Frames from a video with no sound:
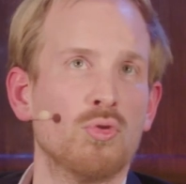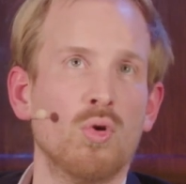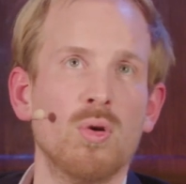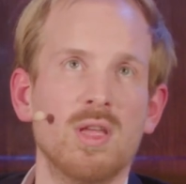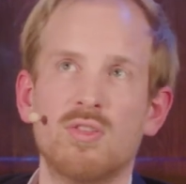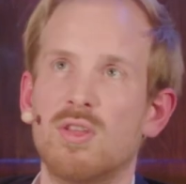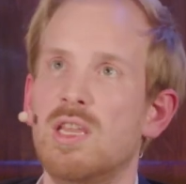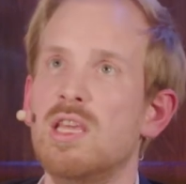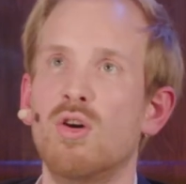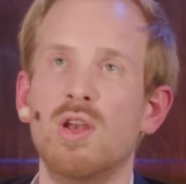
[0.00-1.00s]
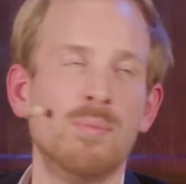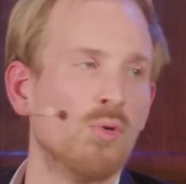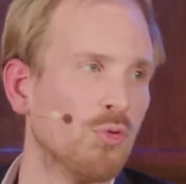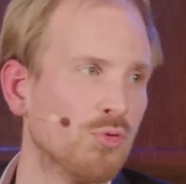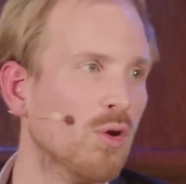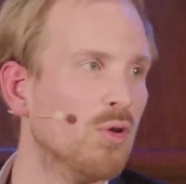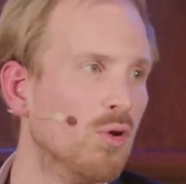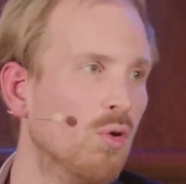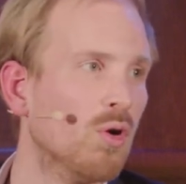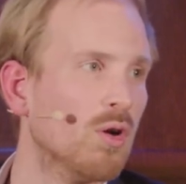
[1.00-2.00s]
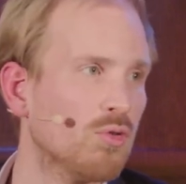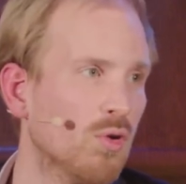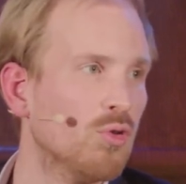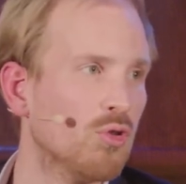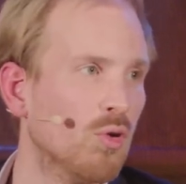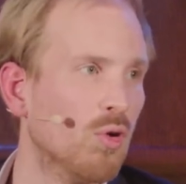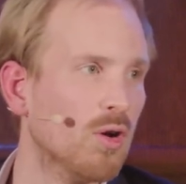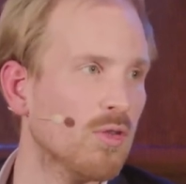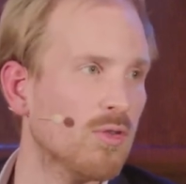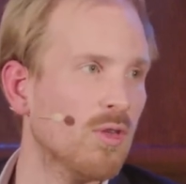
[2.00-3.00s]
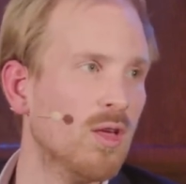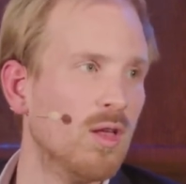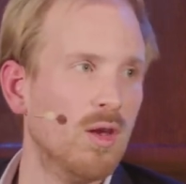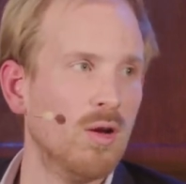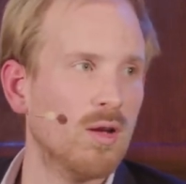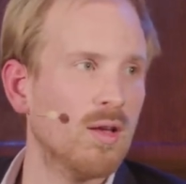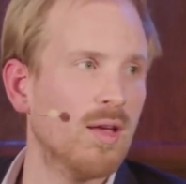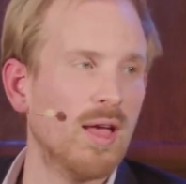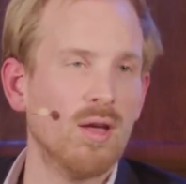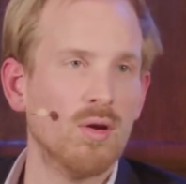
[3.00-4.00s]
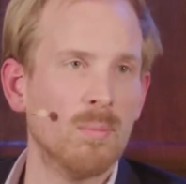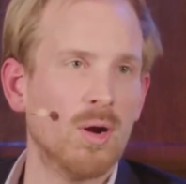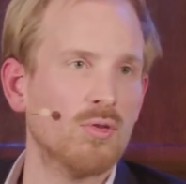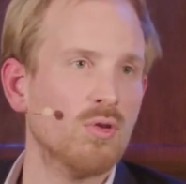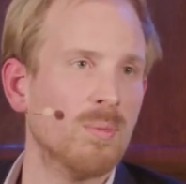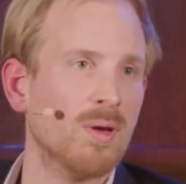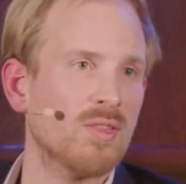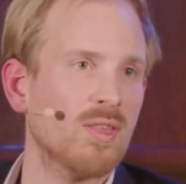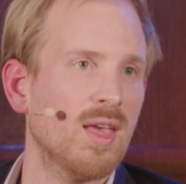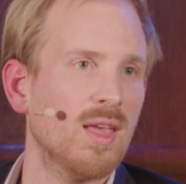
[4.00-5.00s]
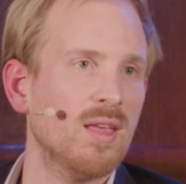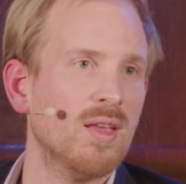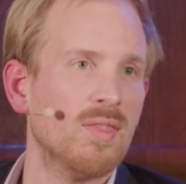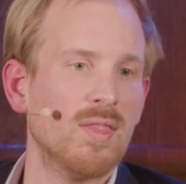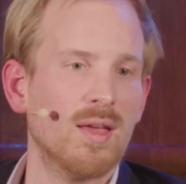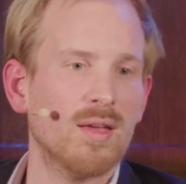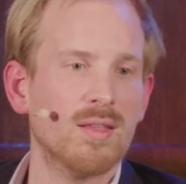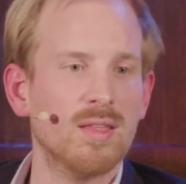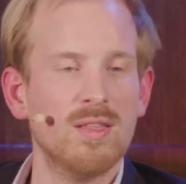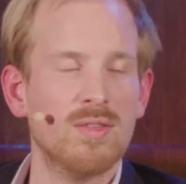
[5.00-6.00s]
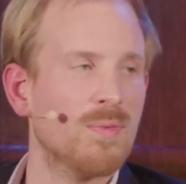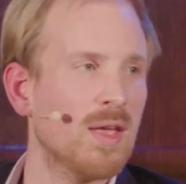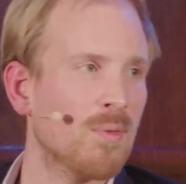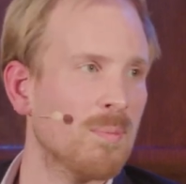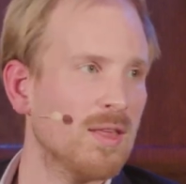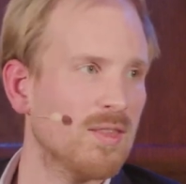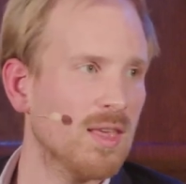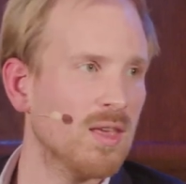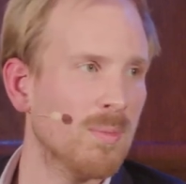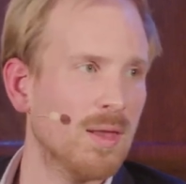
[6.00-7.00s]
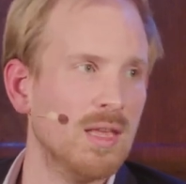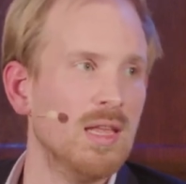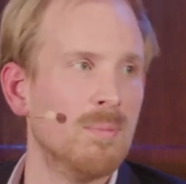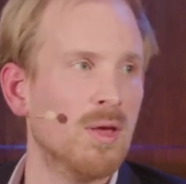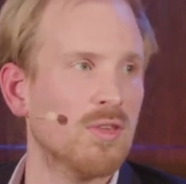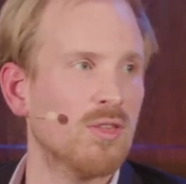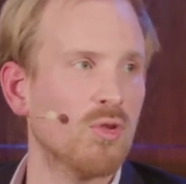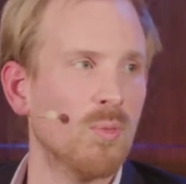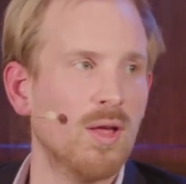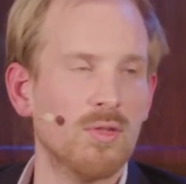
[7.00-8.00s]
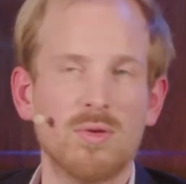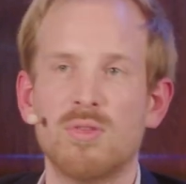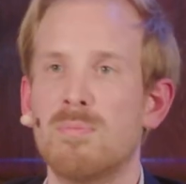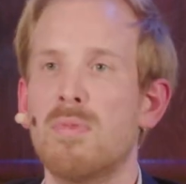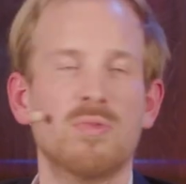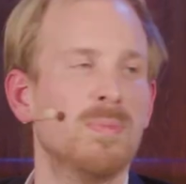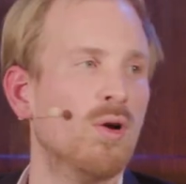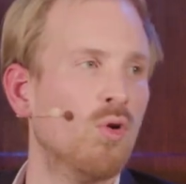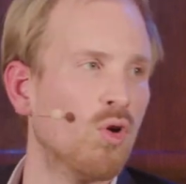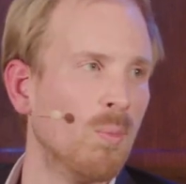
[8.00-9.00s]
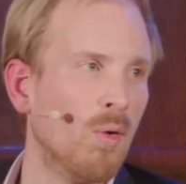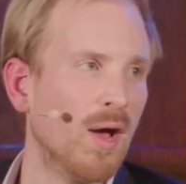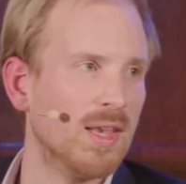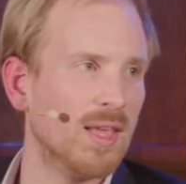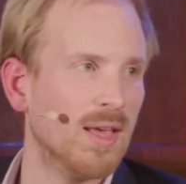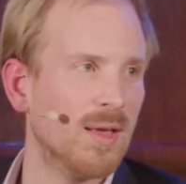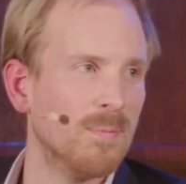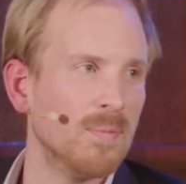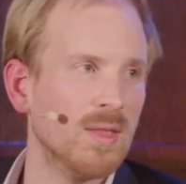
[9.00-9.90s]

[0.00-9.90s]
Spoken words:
story. It's a neoliberal Trojan horse." Look, I heard Mark Zuckerberg say that he's in favor of basic income, and Elon Musk is as well. So it must be a horrible idea.